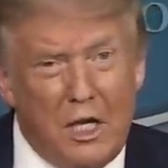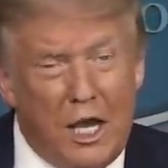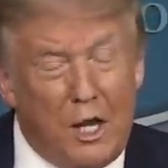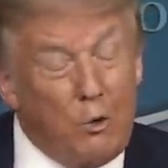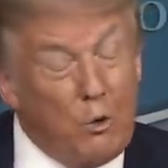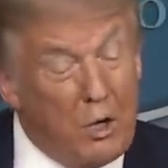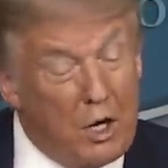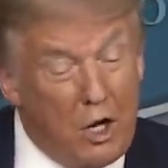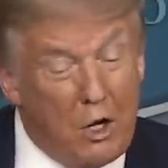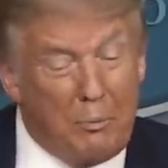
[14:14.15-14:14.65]

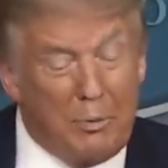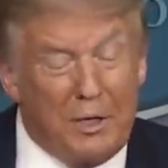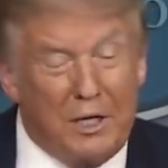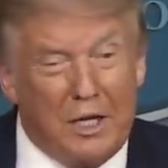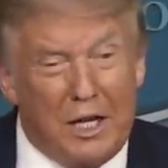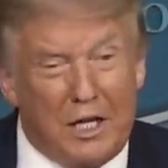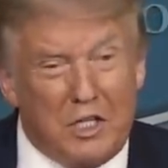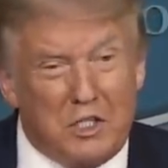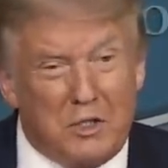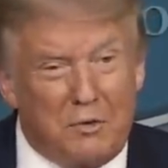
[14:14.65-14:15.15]
and we're
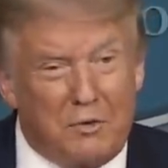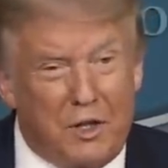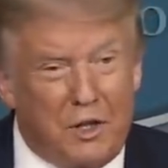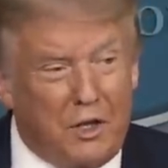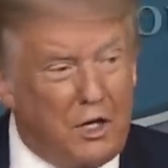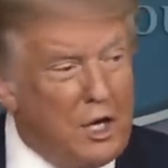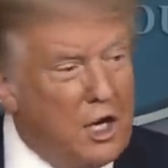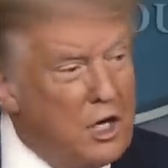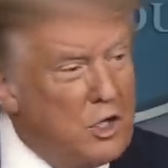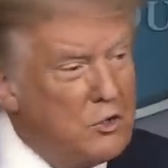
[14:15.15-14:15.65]
helping lots of
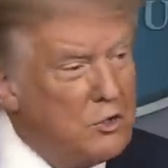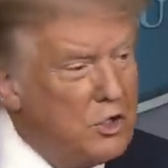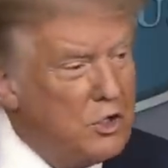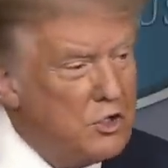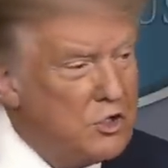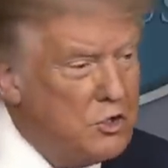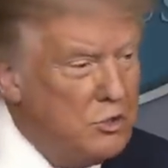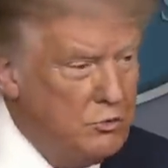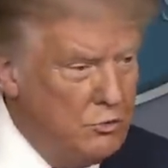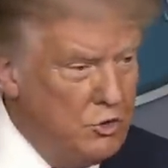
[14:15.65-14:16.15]
other countries.